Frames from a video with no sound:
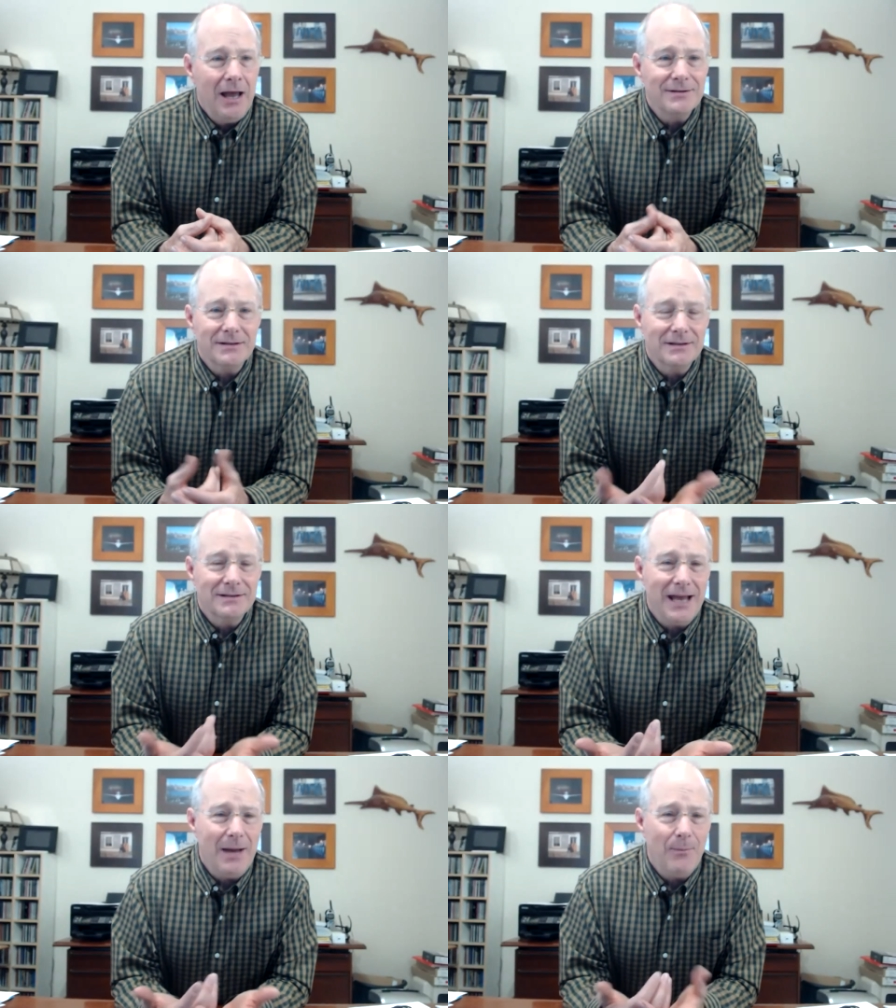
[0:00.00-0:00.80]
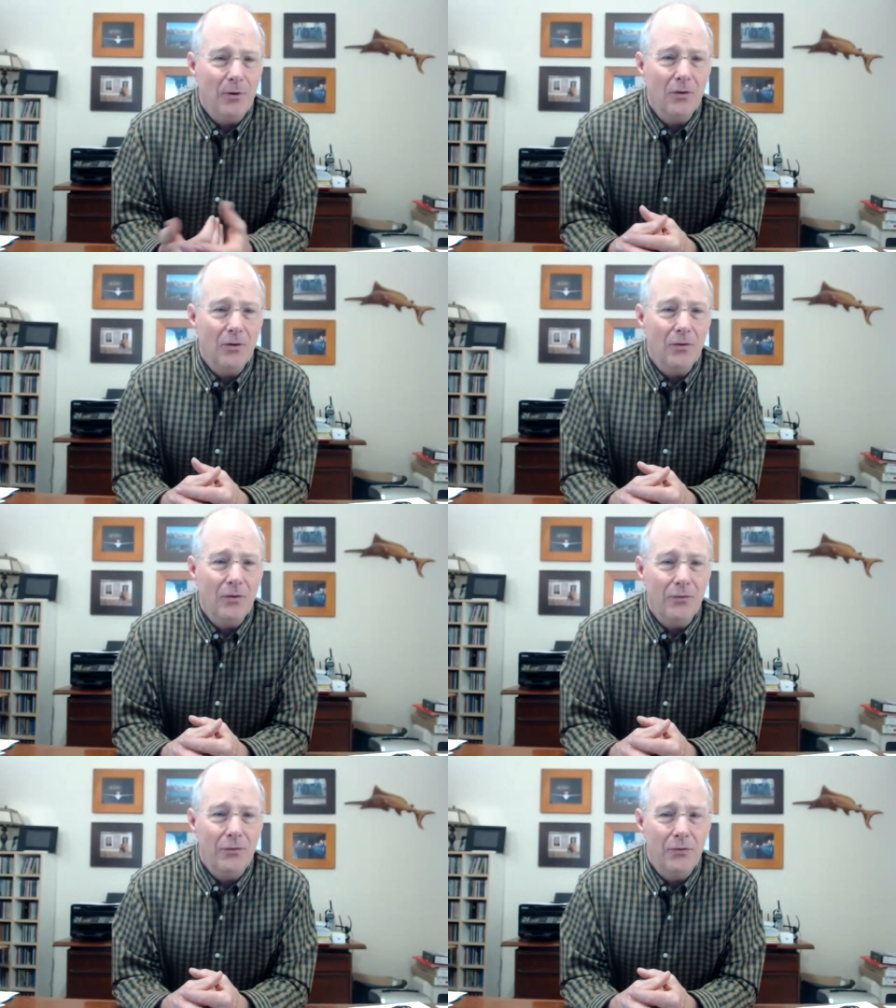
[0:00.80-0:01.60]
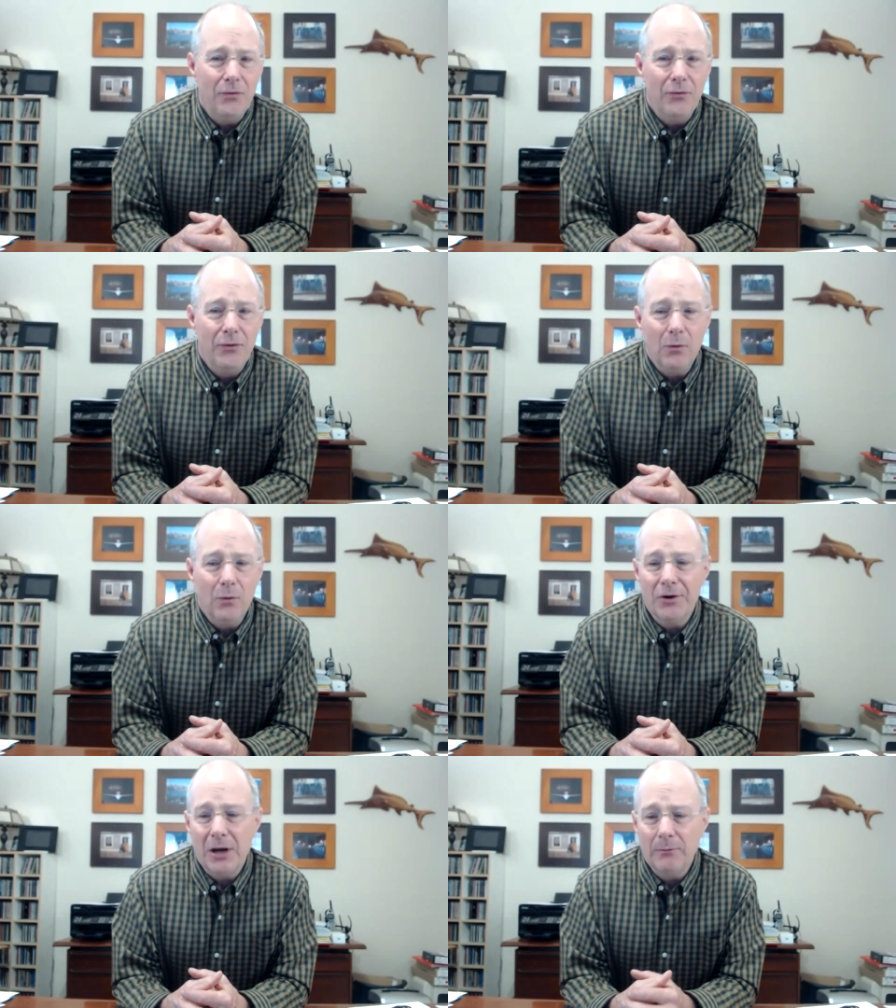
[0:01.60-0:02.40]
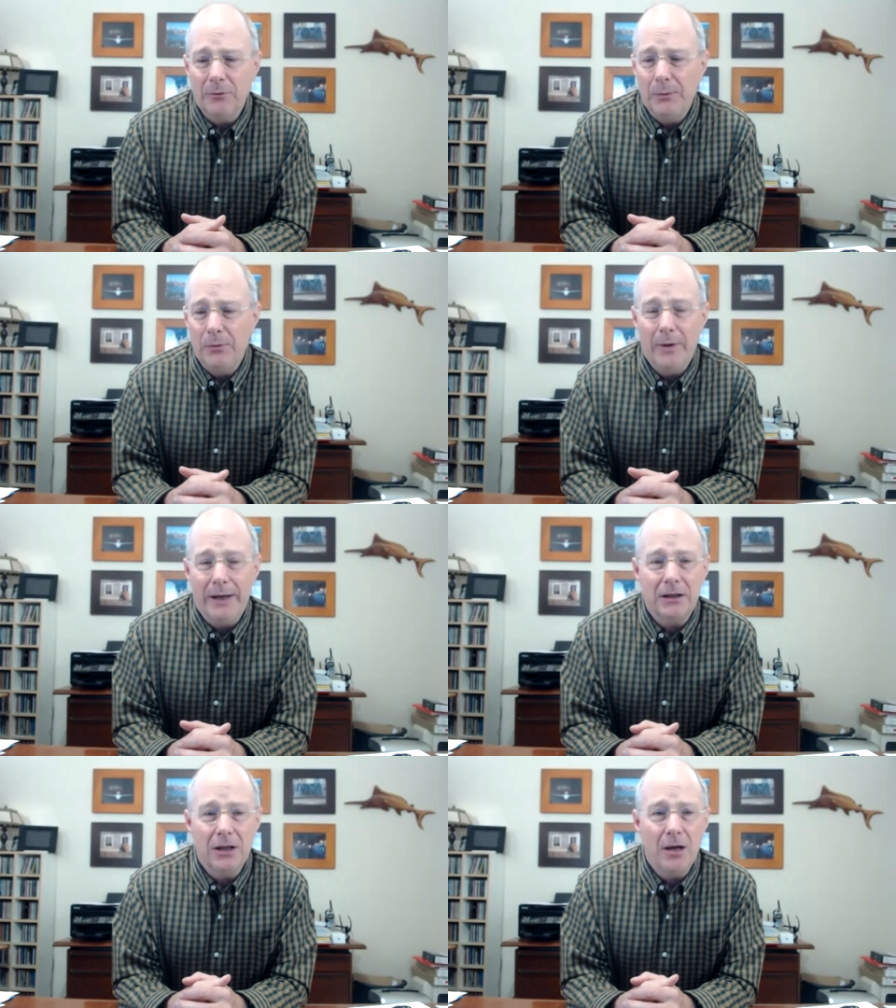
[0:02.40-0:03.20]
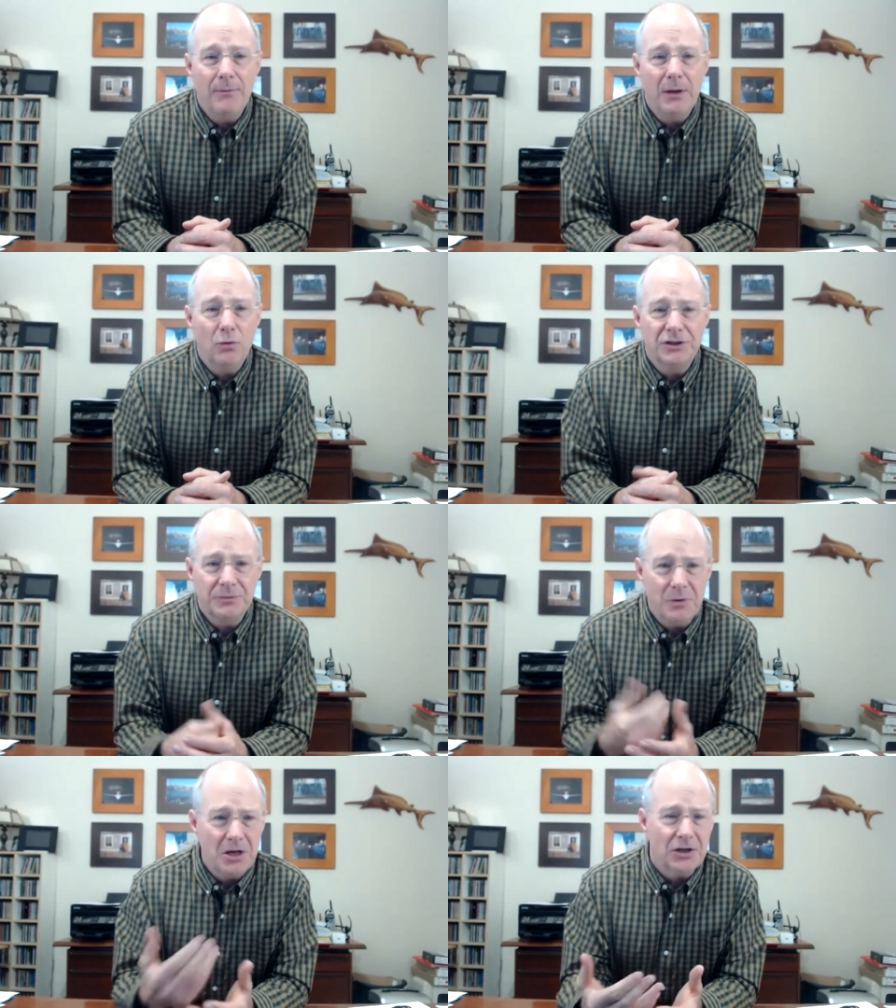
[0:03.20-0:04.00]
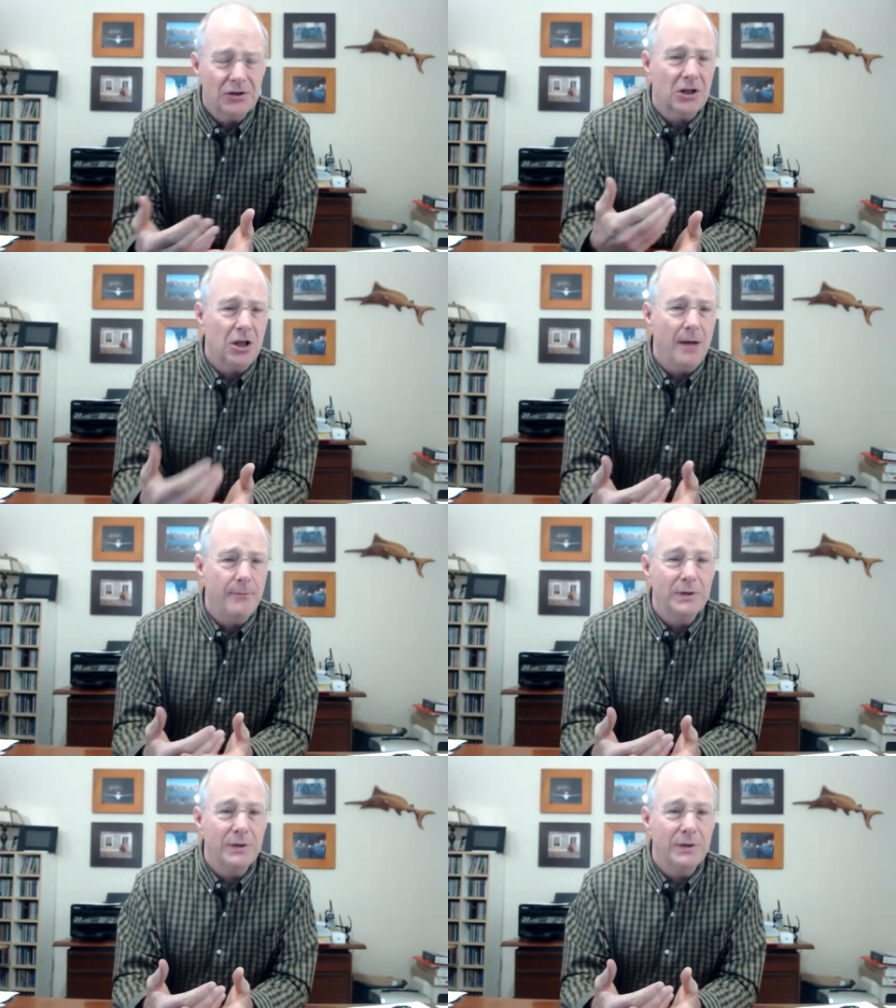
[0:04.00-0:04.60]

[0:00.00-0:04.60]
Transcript: As an example, there were a number of people in my club that would speak in the club,